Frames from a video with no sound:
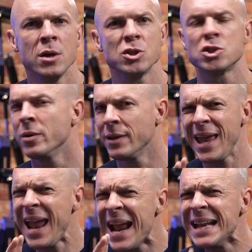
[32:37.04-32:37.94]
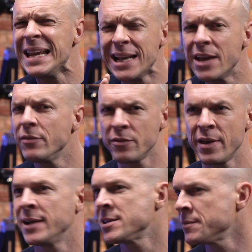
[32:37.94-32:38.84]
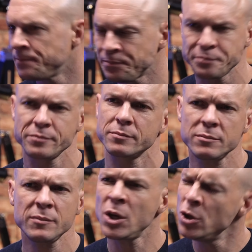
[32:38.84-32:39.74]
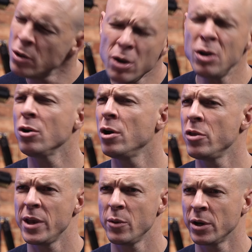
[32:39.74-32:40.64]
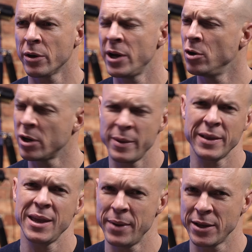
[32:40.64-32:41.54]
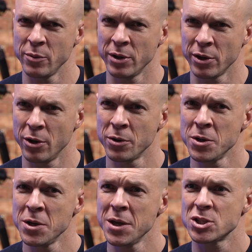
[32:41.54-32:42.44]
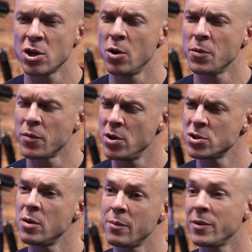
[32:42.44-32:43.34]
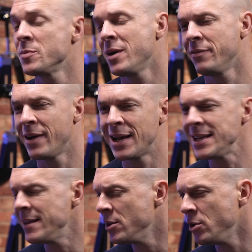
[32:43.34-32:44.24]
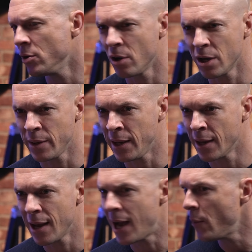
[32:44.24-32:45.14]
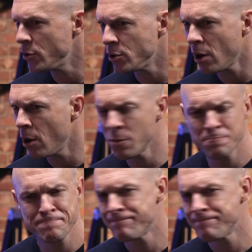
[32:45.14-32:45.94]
So, any level of that, you're not going to grow the way you want to grow. You're not going to make the impact you want to go. So, those are, those are my advice in the new economy. How would you grow?